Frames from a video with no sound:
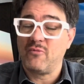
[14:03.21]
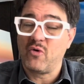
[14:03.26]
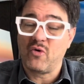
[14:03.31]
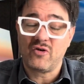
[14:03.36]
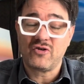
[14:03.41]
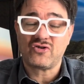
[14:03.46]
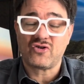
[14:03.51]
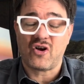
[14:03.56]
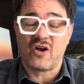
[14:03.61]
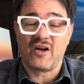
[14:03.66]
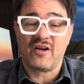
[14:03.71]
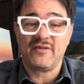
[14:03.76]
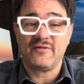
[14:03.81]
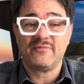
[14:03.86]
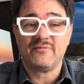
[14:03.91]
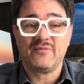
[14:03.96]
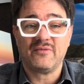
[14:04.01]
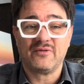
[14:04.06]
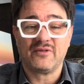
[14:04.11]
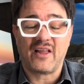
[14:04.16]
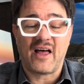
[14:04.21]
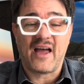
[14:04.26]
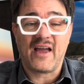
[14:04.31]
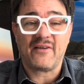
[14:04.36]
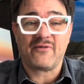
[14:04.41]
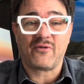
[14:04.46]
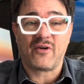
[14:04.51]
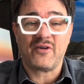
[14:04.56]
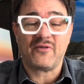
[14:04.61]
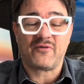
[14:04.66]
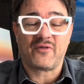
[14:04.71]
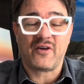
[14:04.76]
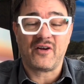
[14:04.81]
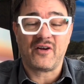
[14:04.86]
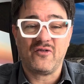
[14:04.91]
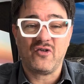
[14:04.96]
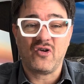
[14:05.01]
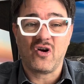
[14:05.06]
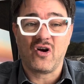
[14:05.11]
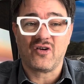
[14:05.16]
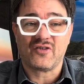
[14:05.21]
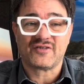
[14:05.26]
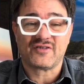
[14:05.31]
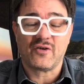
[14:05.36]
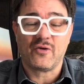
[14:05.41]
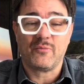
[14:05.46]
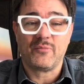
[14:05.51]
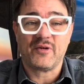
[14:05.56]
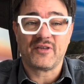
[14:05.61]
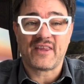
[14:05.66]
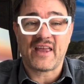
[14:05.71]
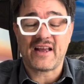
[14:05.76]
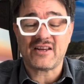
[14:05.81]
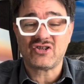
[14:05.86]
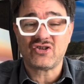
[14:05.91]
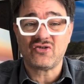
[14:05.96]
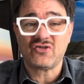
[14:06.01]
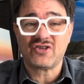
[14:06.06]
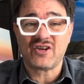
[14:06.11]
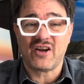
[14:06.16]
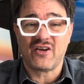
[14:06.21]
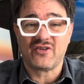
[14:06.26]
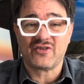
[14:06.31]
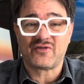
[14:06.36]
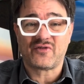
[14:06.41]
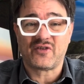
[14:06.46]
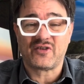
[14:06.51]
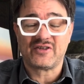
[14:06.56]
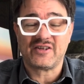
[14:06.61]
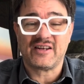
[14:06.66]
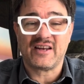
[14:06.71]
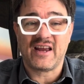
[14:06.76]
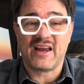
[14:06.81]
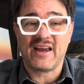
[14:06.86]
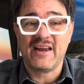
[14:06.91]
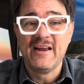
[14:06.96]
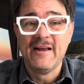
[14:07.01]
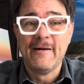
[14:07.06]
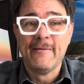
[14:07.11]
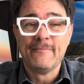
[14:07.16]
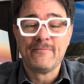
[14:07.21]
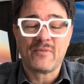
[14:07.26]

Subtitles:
or draw it live right in of you also. But that's your challenge for today.